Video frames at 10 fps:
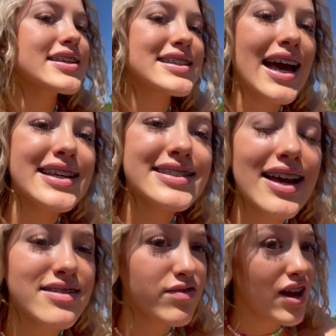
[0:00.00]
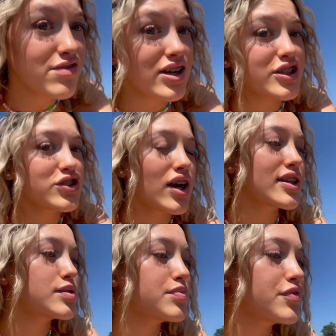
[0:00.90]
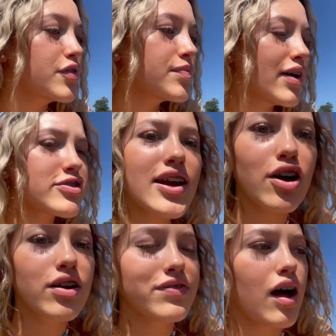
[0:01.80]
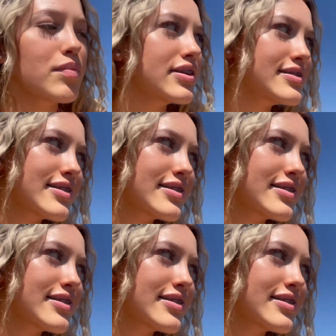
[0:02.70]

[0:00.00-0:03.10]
Taste test. I've never actually tried this before. I've tried cauliflower, but this is